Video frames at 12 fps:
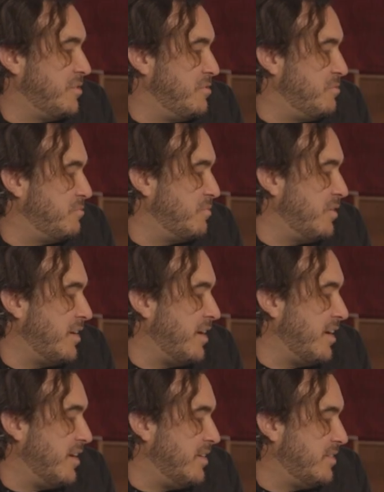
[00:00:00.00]
you
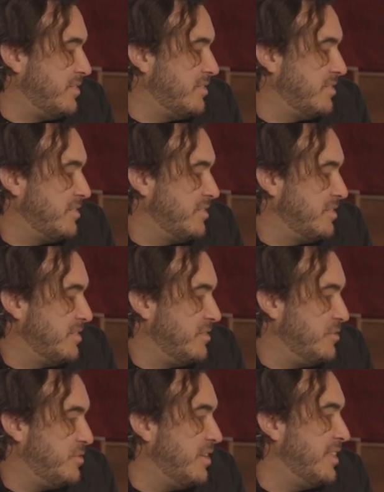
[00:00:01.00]

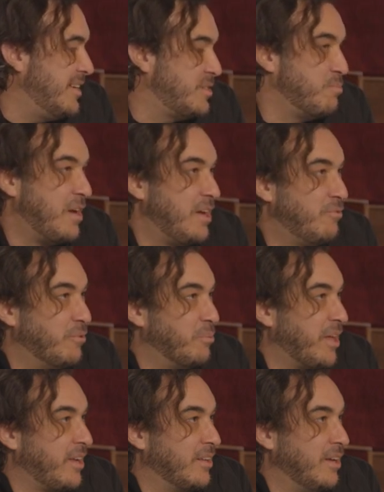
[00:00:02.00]
said that's made from
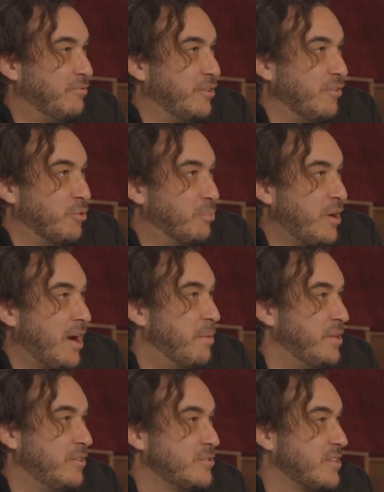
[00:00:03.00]
like leftover part. I
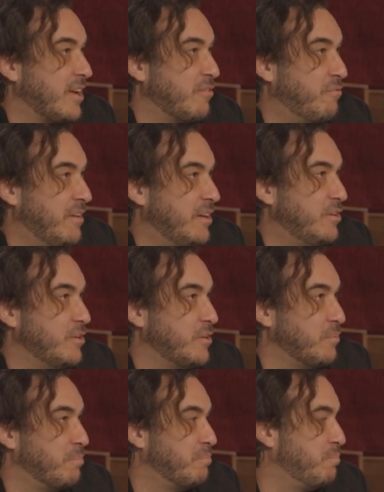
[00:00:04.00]
mean, there's like
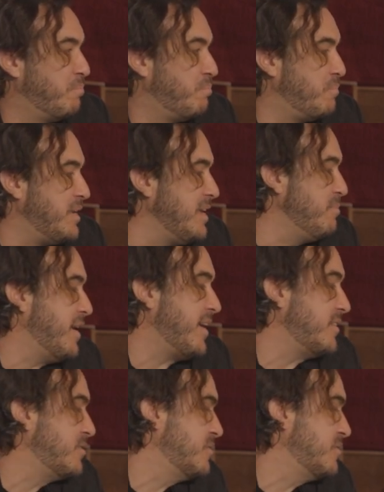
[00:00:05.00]
Fender P-bass.